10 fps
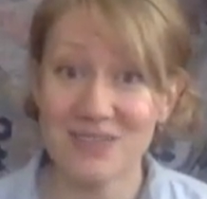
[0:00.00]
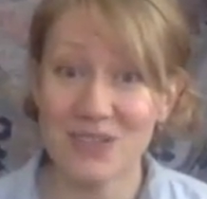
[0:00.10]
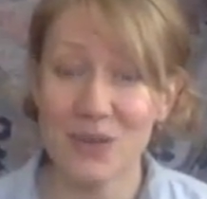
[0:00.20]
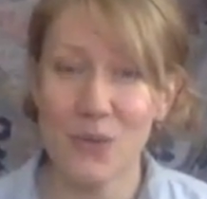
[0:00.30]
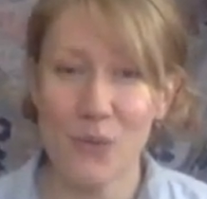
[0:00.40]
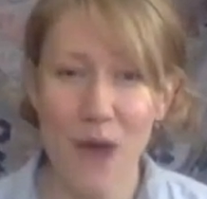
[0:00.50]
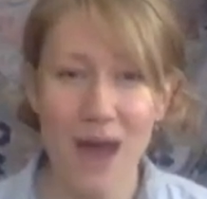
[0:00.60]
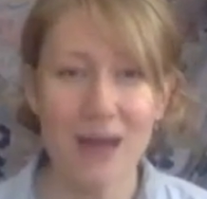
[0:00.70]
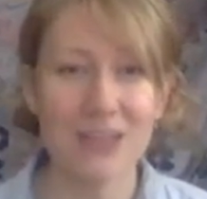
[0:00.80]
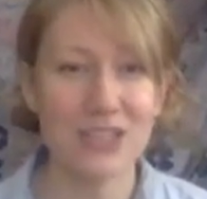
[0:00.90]

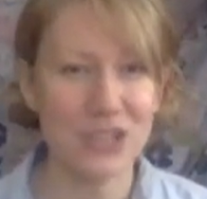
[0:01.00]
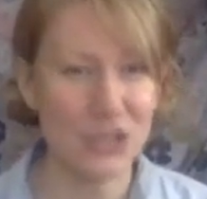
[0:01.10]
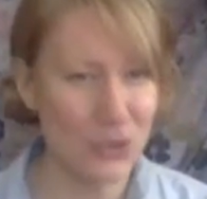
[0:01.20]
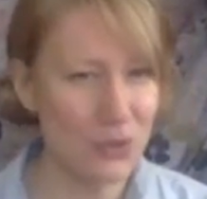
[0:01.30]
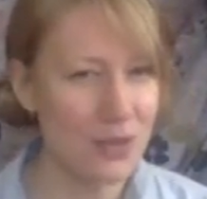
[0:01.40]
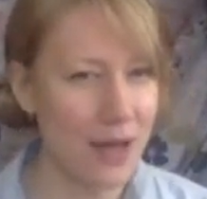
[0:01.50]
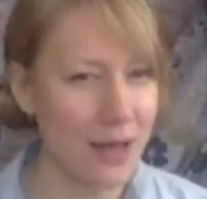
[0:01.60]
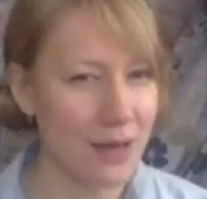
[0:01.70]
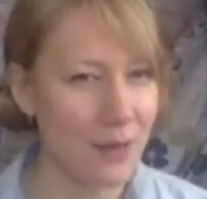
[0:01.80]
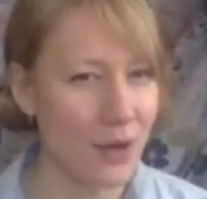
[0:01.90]
What do you
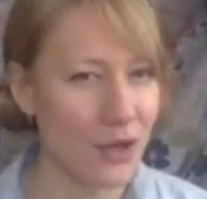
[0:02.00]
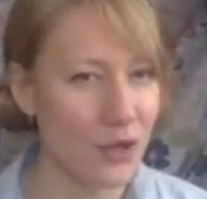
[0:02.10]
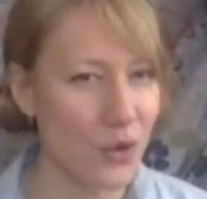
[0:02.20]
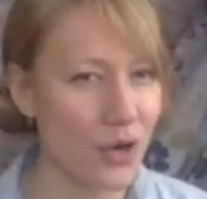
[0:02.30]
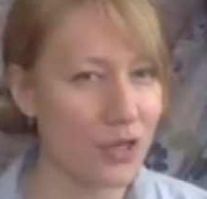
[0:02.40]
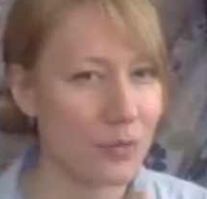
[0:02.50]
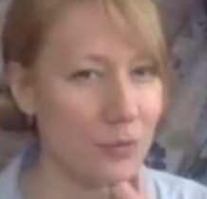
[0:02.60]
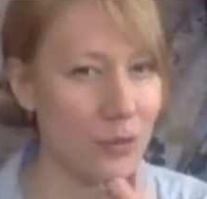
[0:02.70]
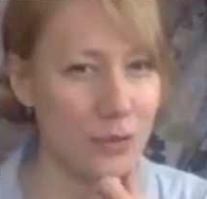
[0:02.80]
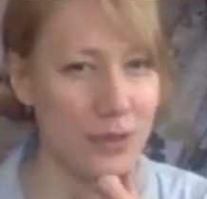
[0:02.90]
like about your
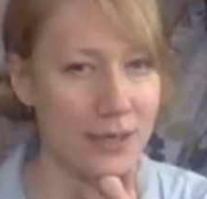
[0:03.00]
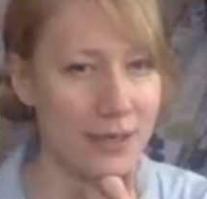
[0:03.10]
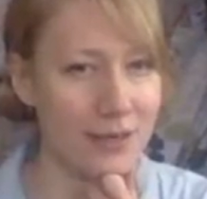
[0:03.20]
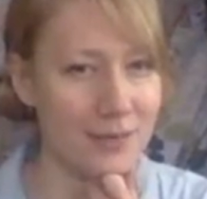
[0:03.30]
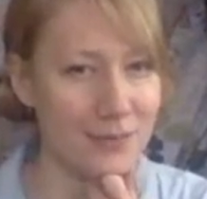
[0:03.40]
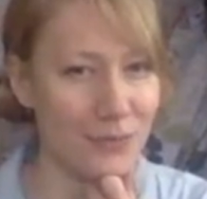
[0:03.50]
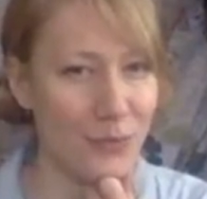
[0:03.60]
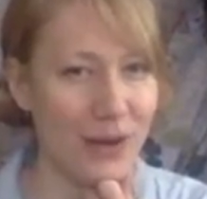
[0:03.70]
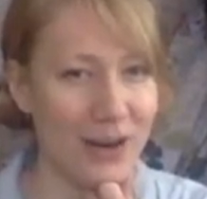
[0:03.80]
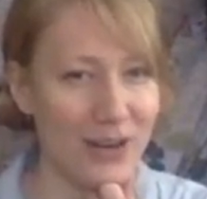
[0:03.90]
community,
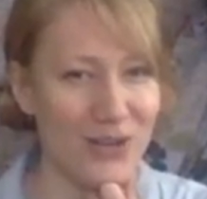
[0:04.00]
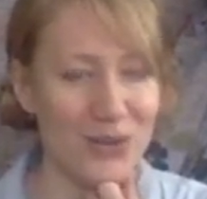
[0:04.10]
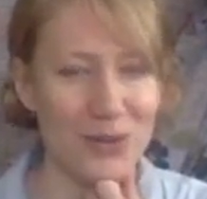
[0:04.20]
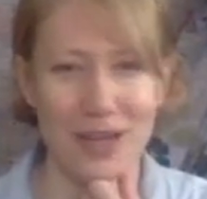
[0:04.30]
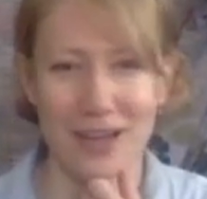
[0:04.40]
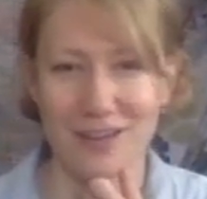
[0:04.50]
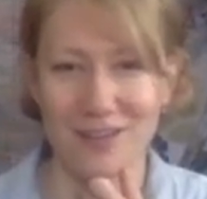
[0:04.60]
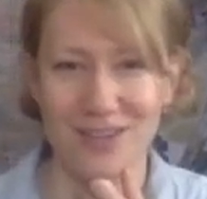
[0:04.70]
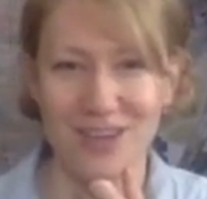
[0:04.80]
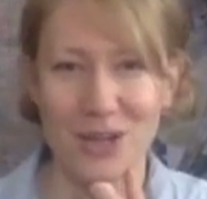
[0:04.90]
where you live?
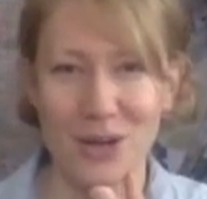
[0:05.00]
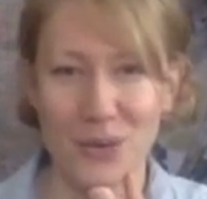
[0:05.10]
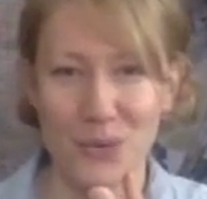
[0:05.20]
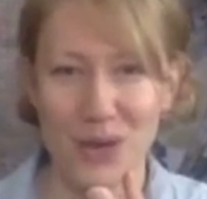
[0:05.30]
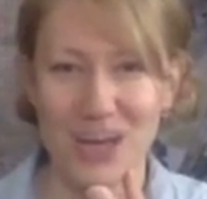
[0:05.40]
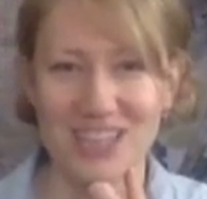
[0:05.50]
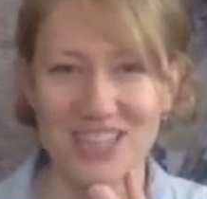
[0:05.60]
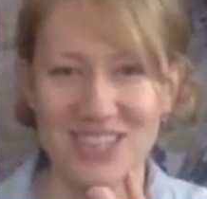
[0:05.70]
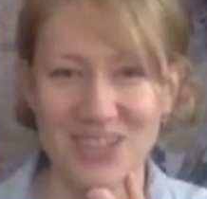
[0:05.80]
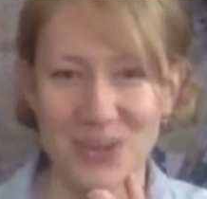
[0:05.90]
What
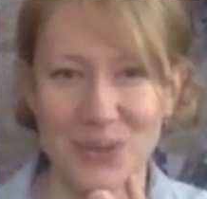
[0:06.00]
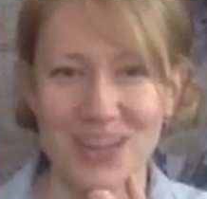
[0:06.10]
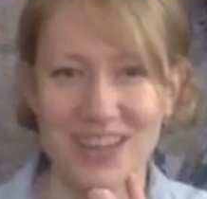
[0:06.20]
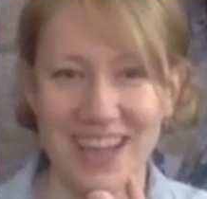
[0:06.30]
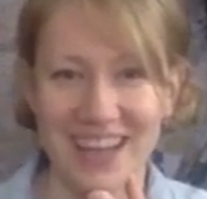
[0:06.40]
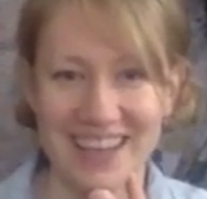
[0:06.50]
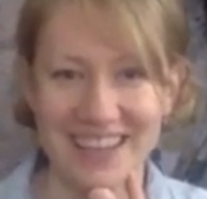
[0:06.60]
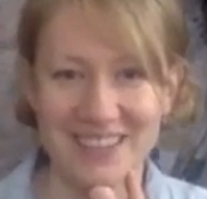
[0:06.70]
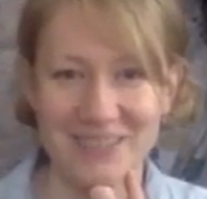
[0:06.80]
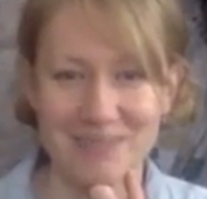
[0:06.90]
do you
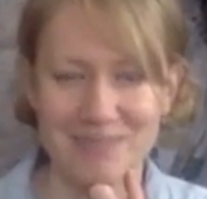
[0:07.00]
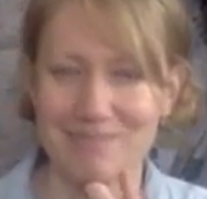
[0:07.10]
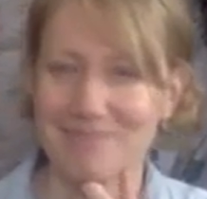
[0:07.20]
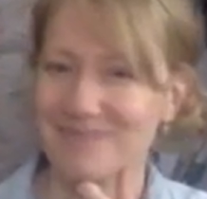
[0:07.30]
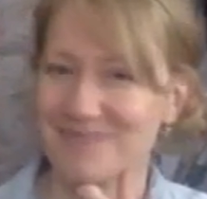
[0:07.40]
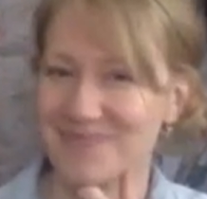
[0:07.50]
like?